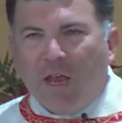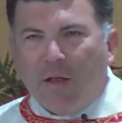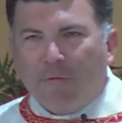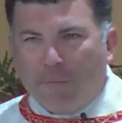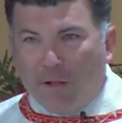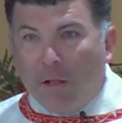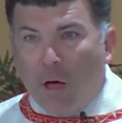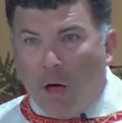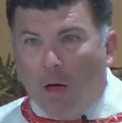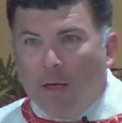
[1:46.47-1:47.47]
from the
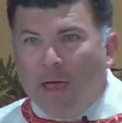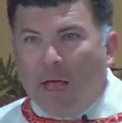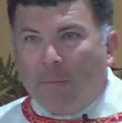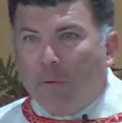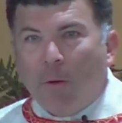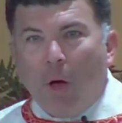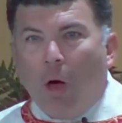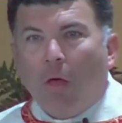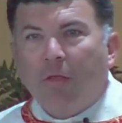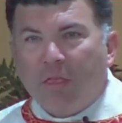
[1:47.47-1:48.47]
law. And I'm doing
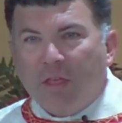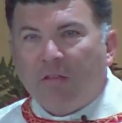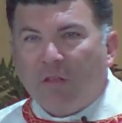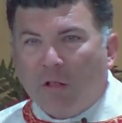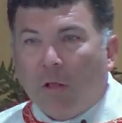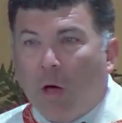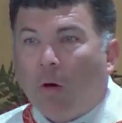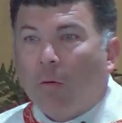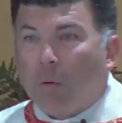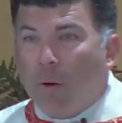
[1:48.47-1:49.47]
all the things that the law
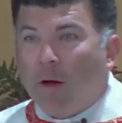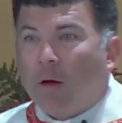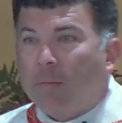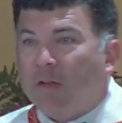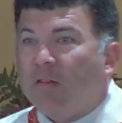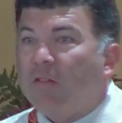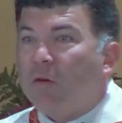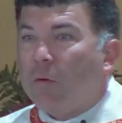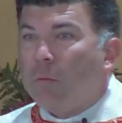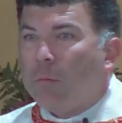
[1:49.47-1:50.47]
are requiring me to
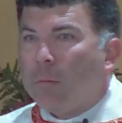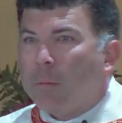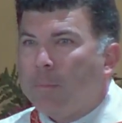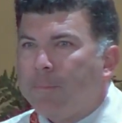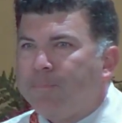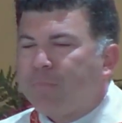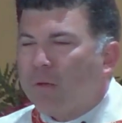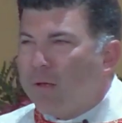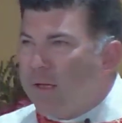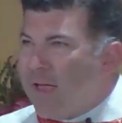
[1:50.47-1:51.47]
do.
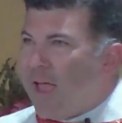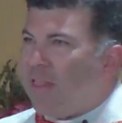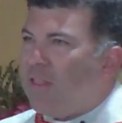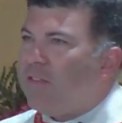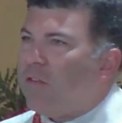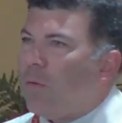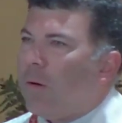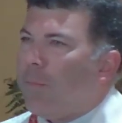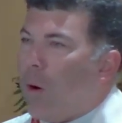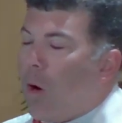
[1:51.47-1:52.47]
And this is
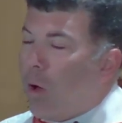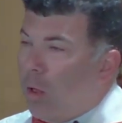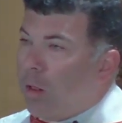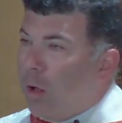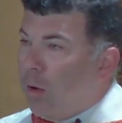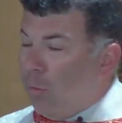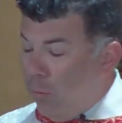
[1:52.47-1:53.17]
where Paul,